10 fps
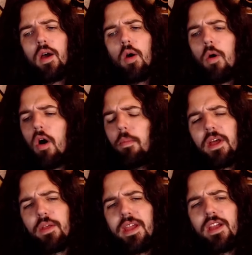Oh, by
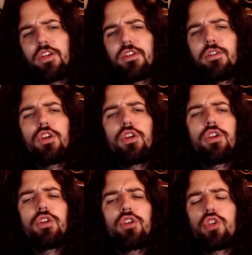the way, also,
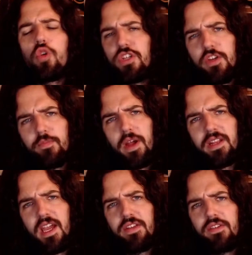Short Shift
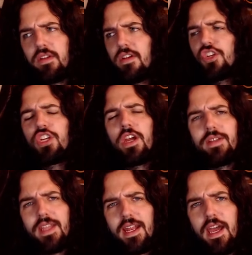Podcast, shouting
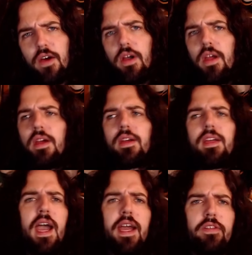that out.
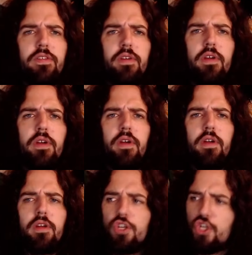Guys,
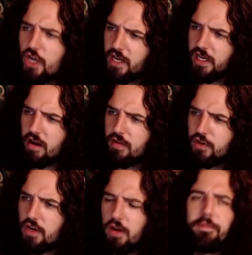check it out if you
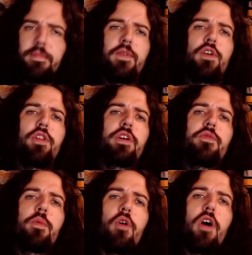don't. If you're looking
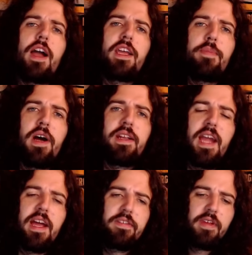for more hockey
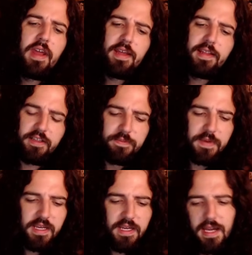podcasts, that's
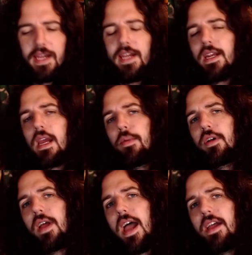me and a couple
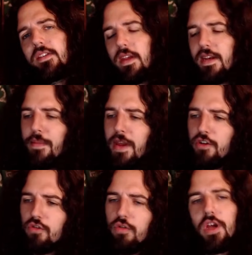of guys named
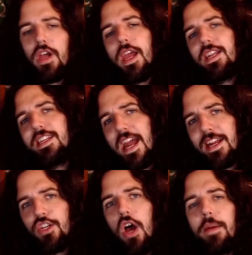Andrew and Daddy
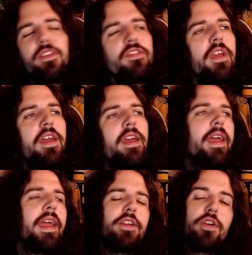Thomas,
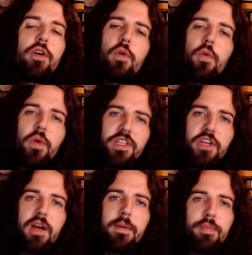and we
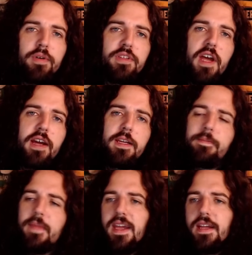talk about Bruins
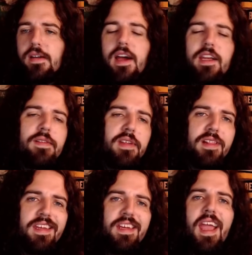hockey and hockey around the
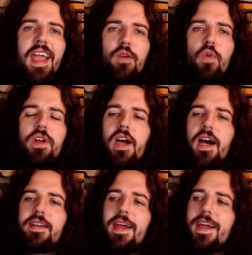league and
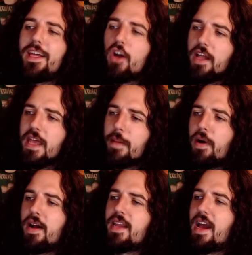whatnot. And on that
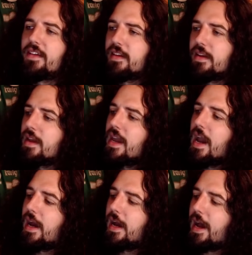podcast,
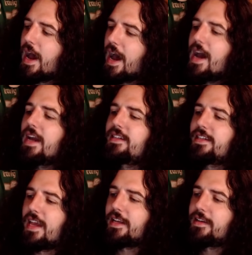I
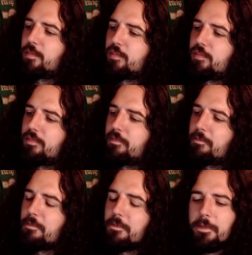said
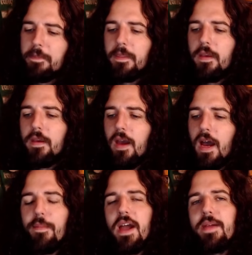I
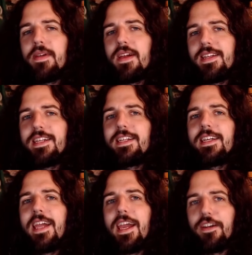might be a
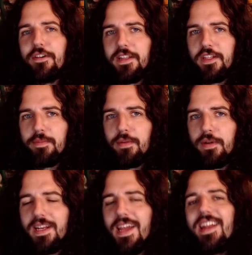geeky hater at this
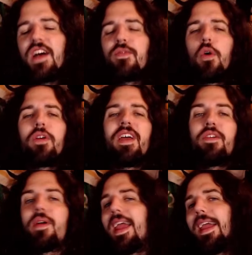point. Now, of course, I
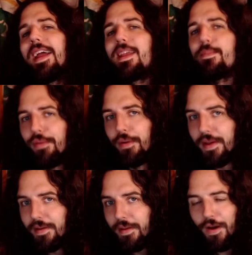don't hate any
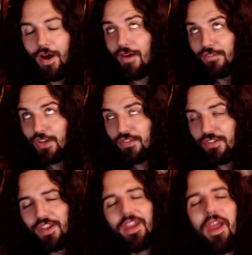Bruin, obviously.